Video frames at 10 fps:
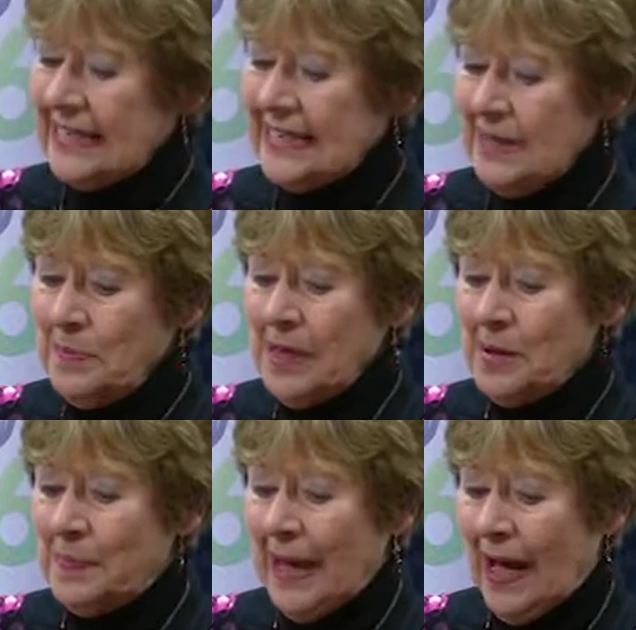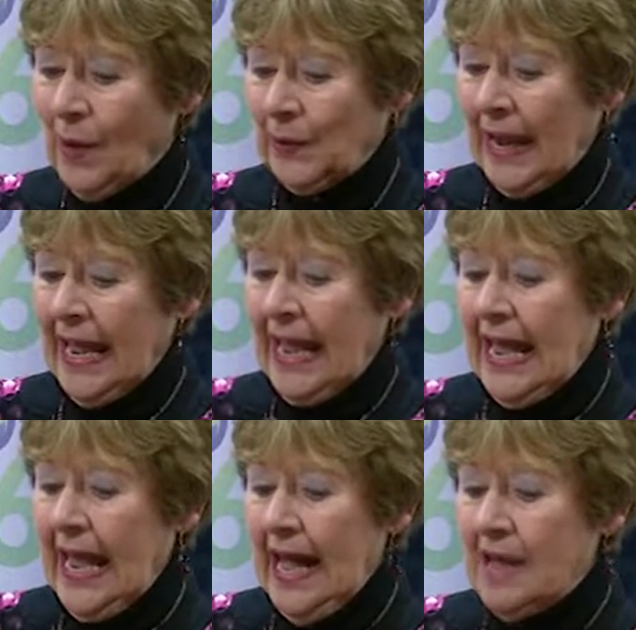Tell me about
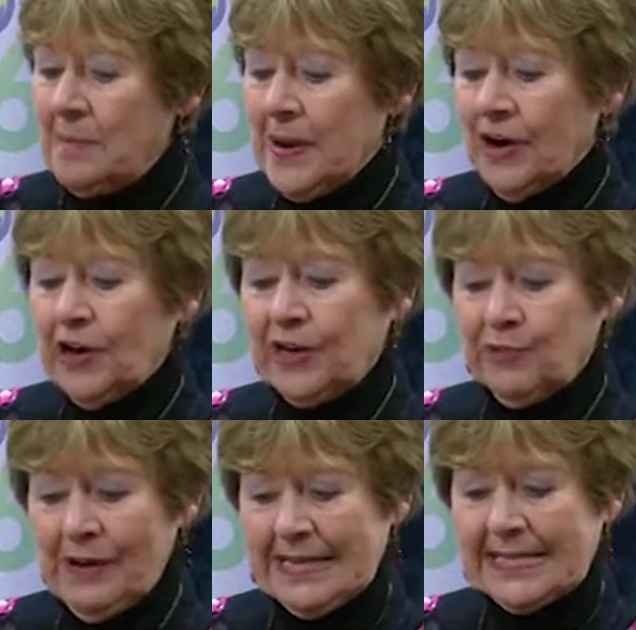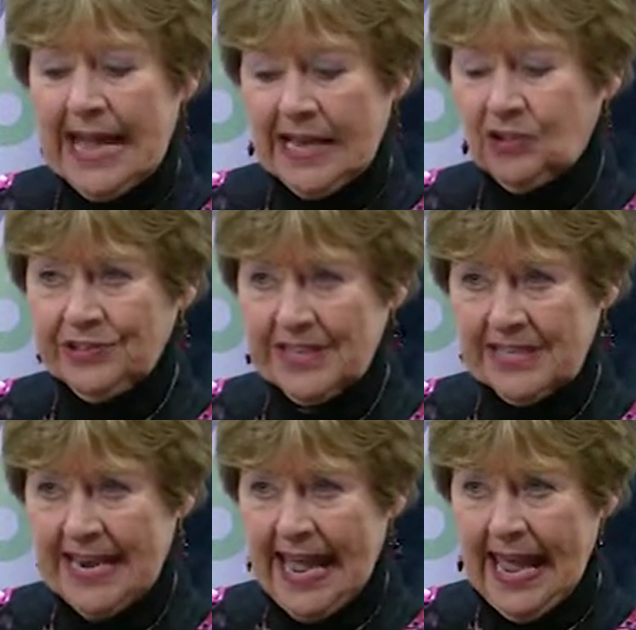America
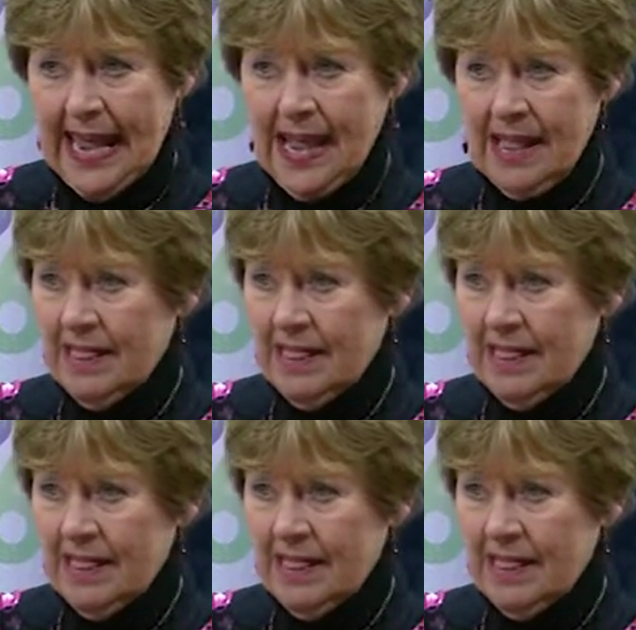Recycles Day.